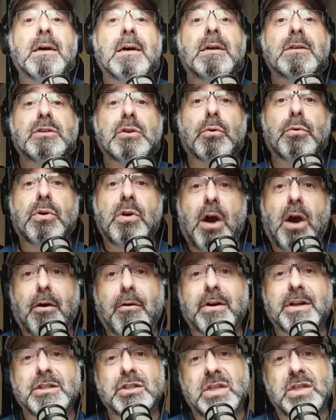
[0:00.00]
So
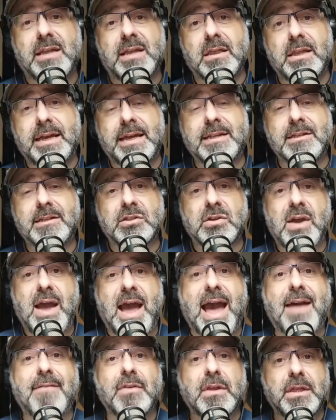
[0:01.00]
courage then leads to
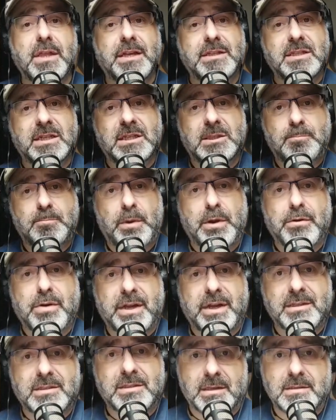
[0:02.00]
having these
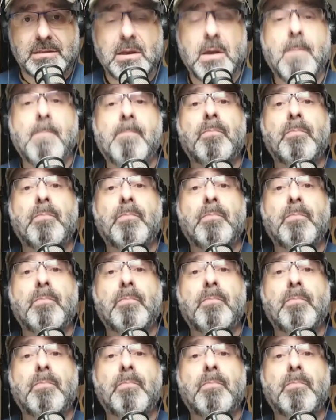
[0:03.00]
experiences